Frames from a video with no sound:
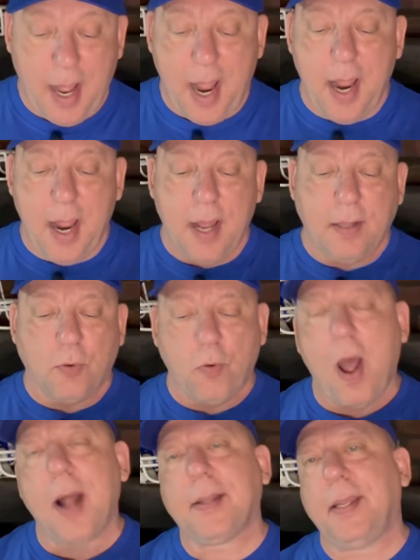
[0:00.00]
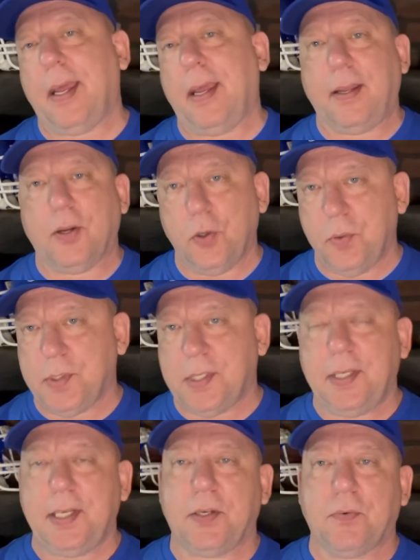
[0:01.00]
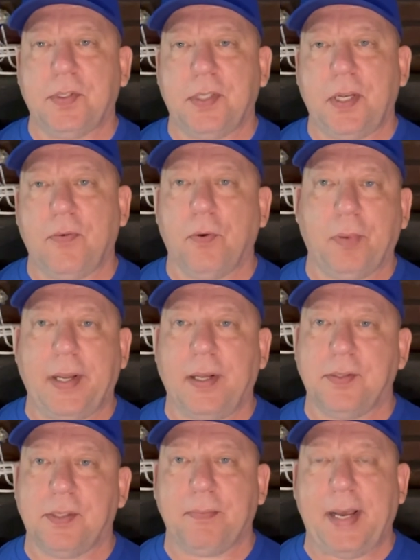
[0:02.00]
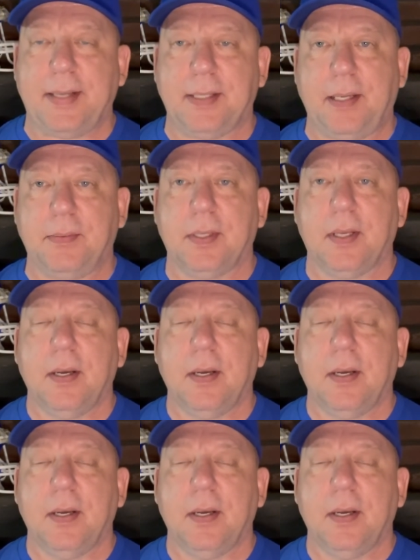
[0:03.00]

And LaRod King, who was a decent receiver who played on some bad teams.